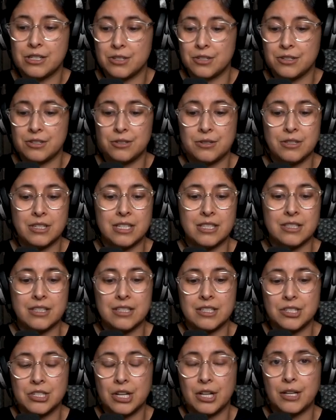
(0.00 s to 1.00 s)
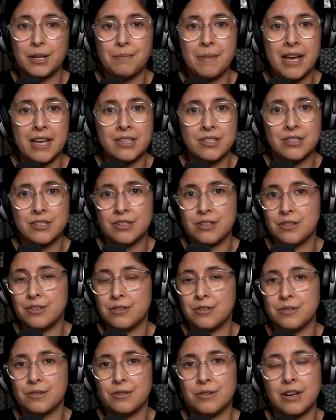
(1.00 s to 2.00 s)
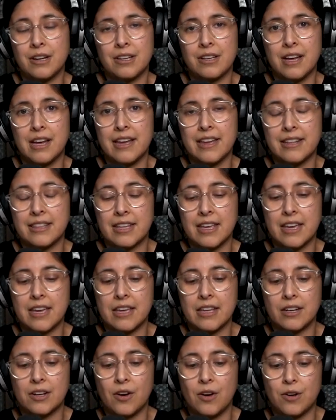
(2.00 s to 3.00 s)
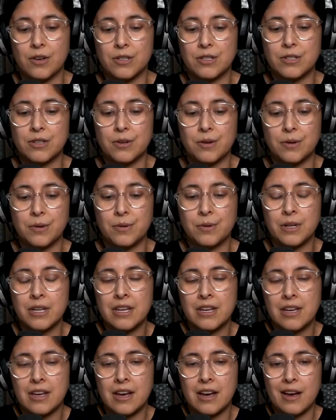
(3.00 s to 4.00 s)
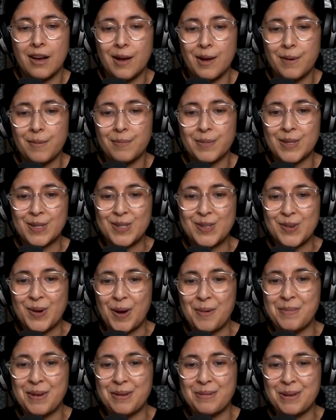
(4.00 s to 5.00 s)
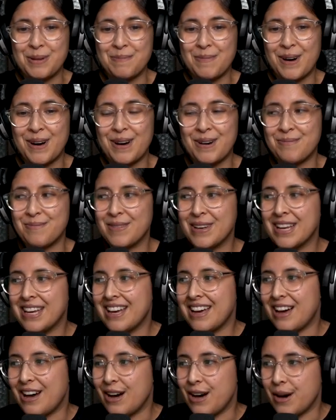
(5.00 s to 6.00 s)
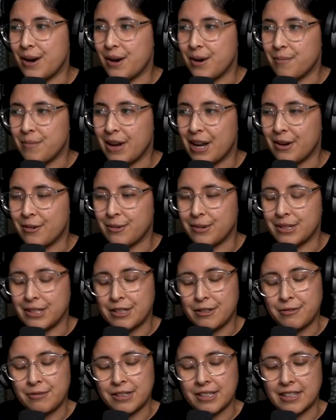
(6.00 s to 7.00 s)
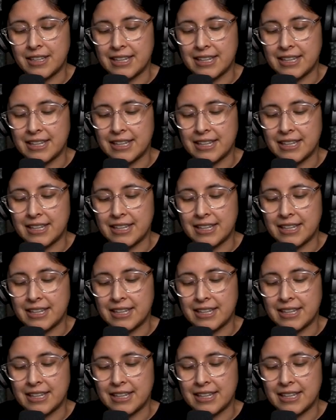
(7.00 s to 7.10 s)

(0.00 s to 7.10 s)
introducing the jelly mask to you, and then also um, the Strawbaby Balm. Um, I really feel